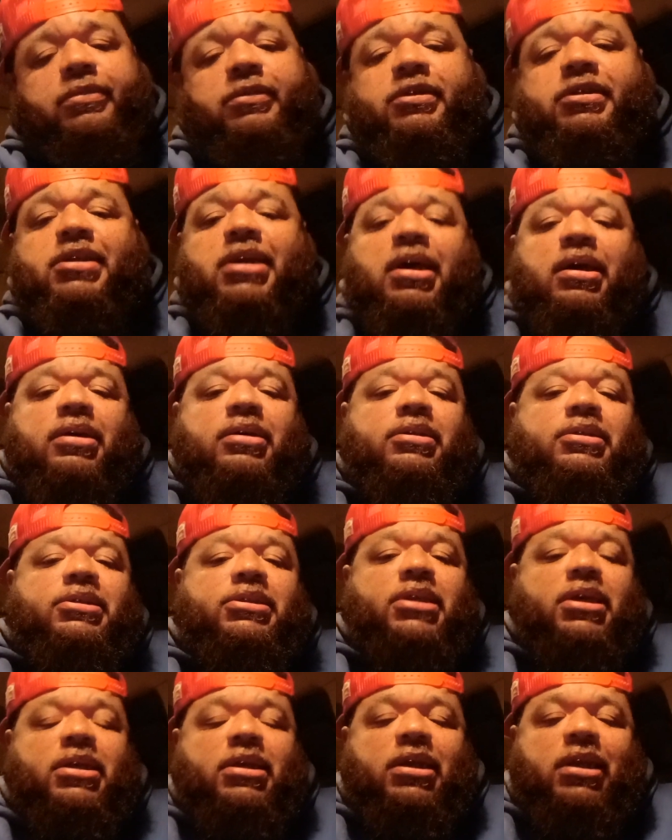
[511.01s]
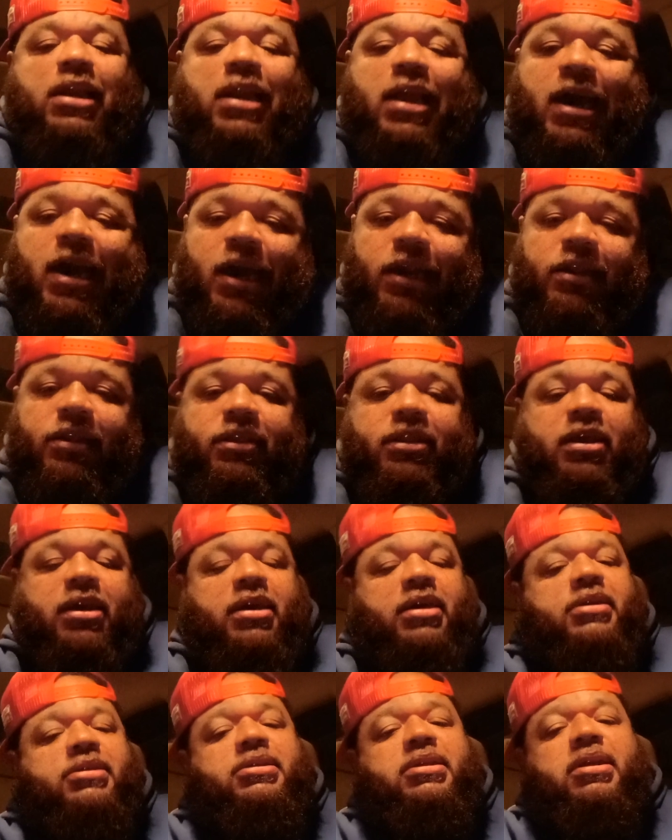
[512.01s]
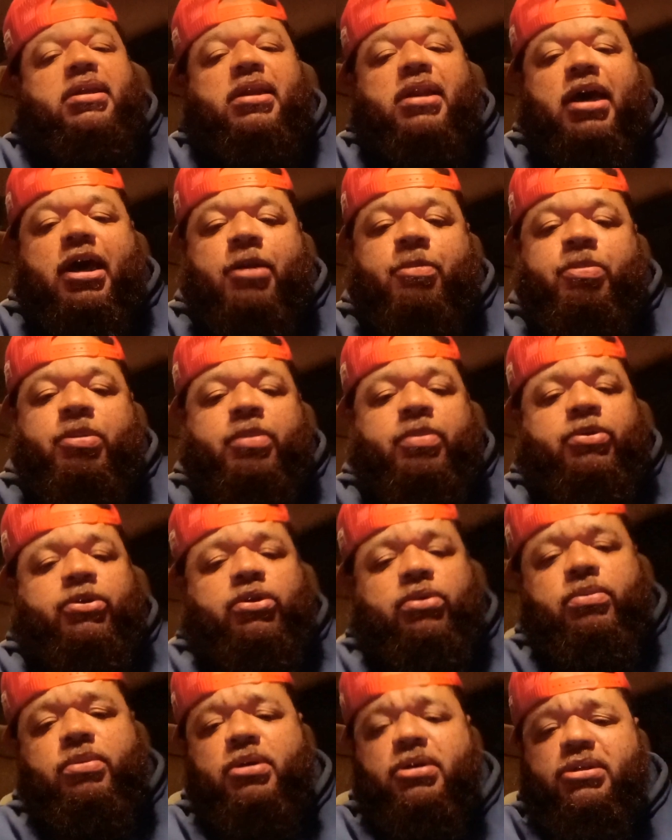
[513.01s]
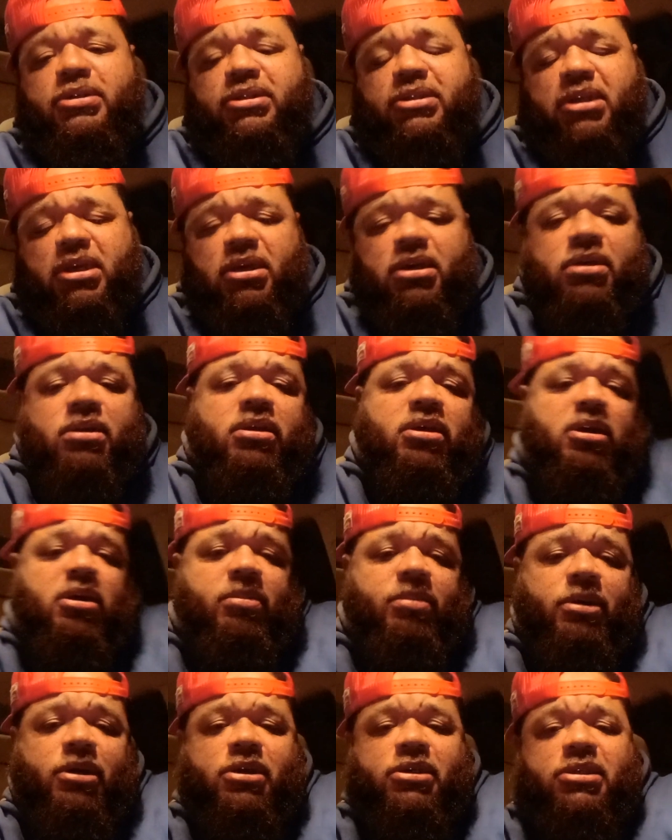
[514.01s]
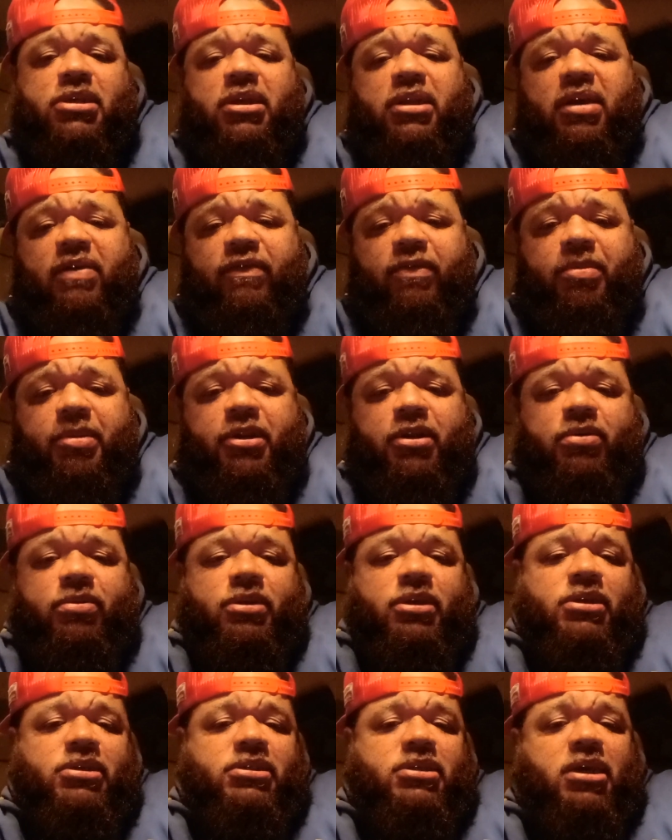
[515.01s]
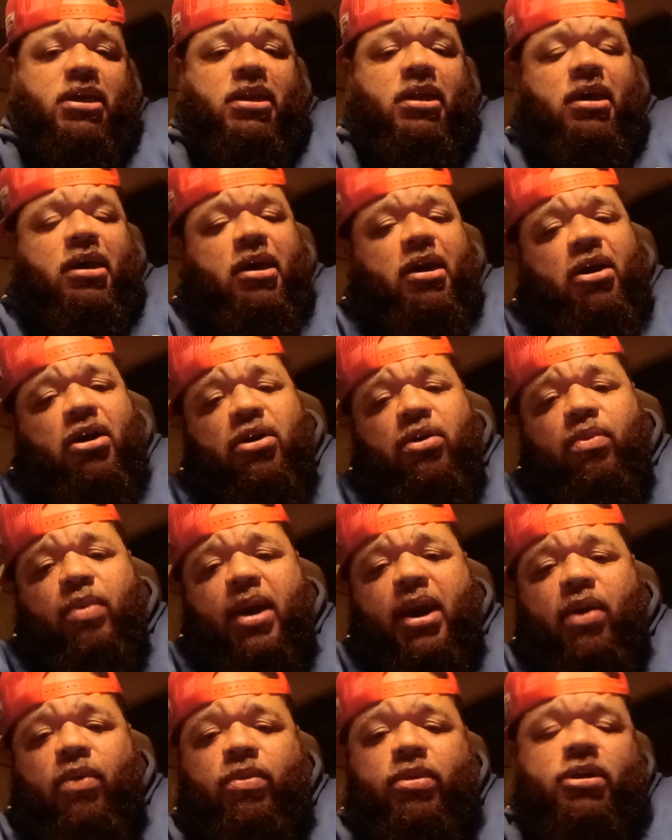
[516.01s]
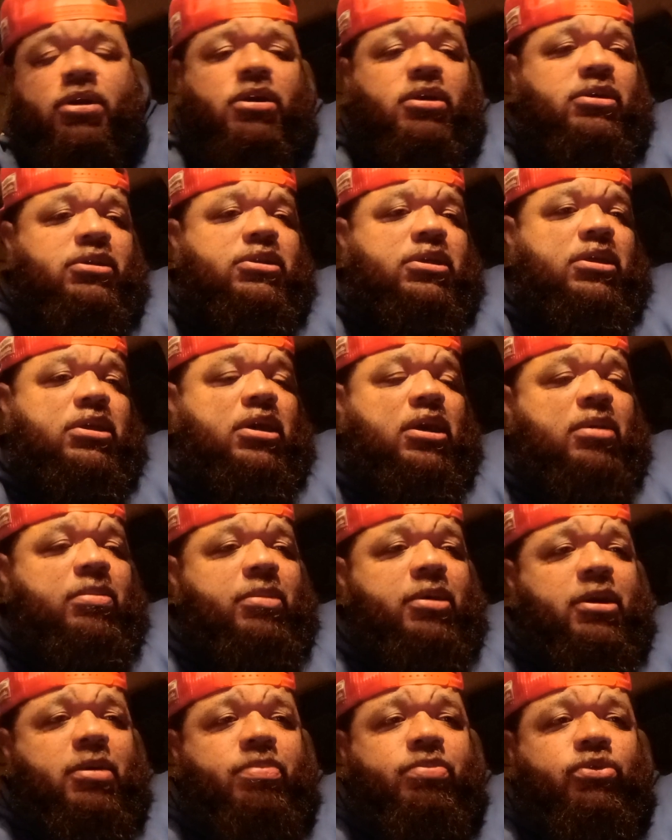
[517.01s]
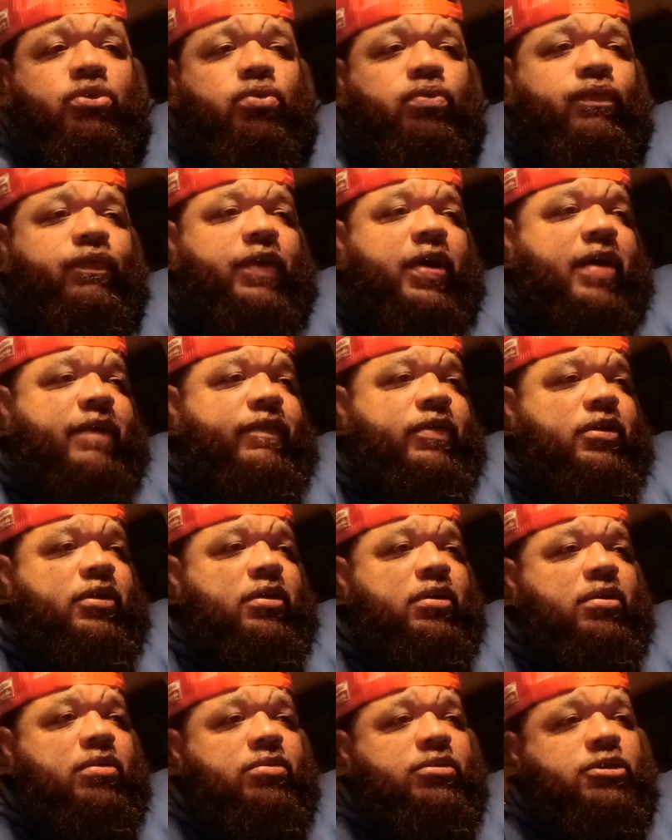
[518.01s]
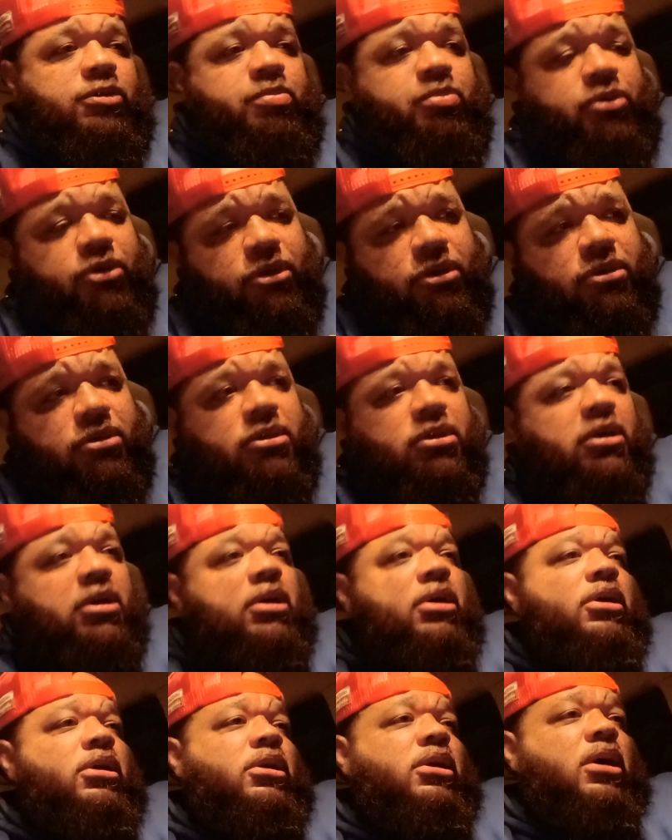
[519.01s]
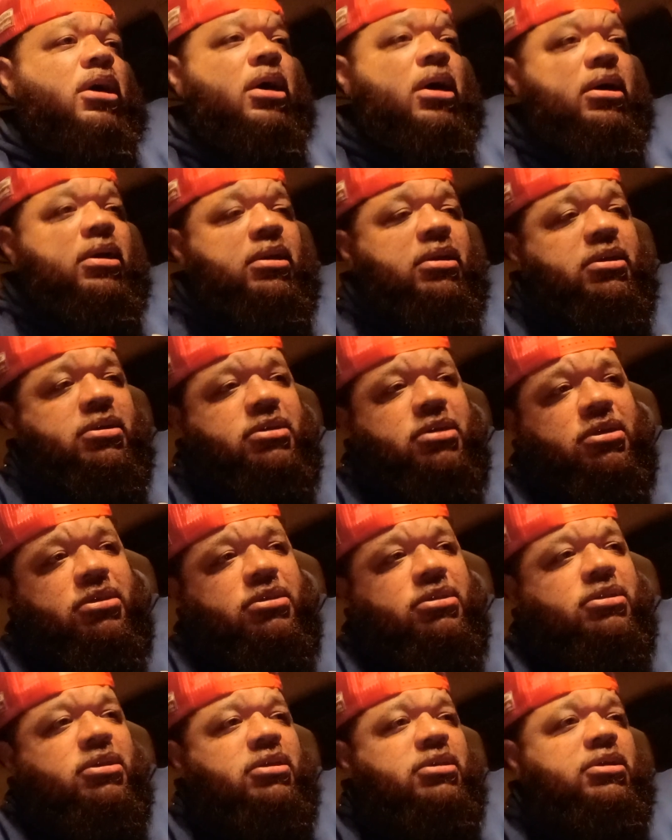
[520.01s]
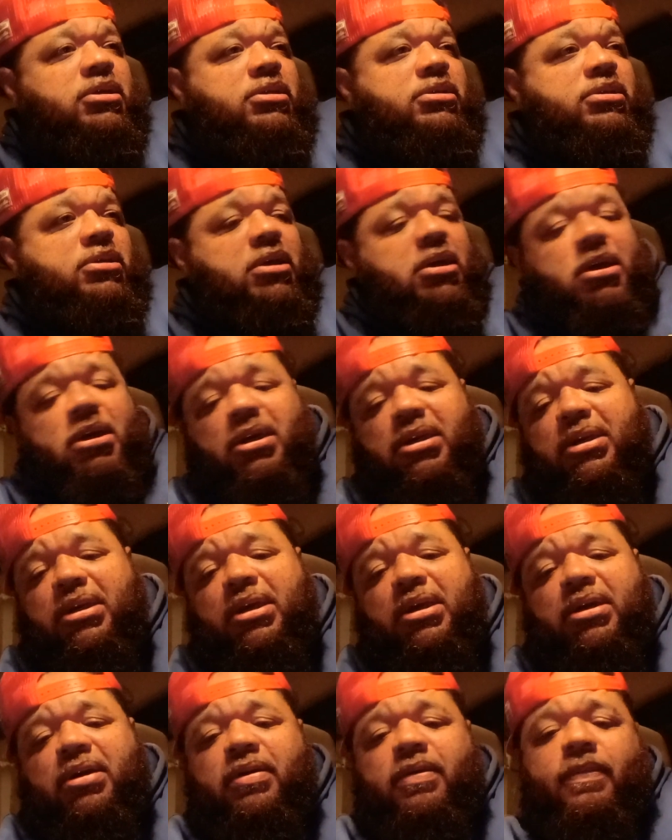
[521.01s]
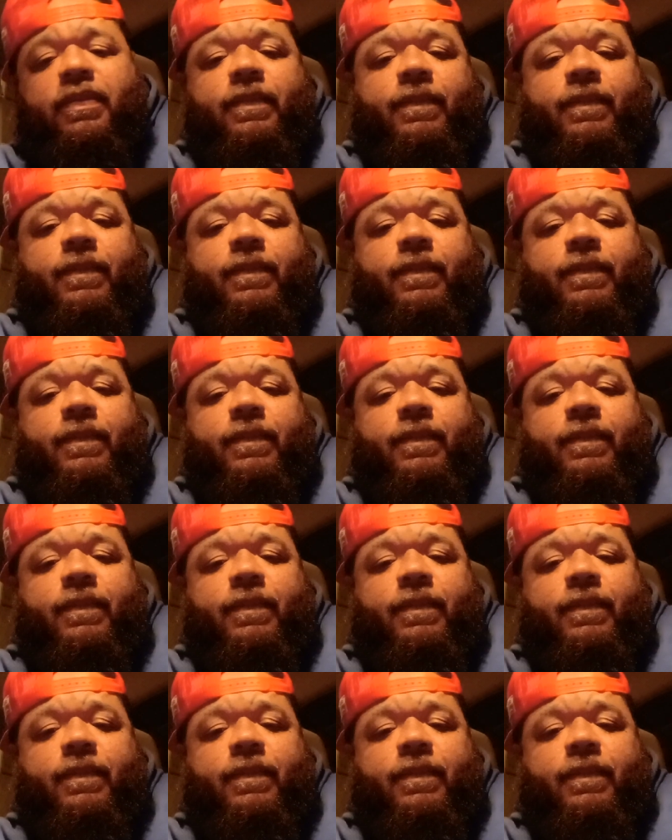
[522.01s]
So I understand a lot of things that a lot of people don't understand because they never been on the inside. I heard Whack 100 say, yeah, man, I threw 500 on his books and I hollered at such and such. Yeah.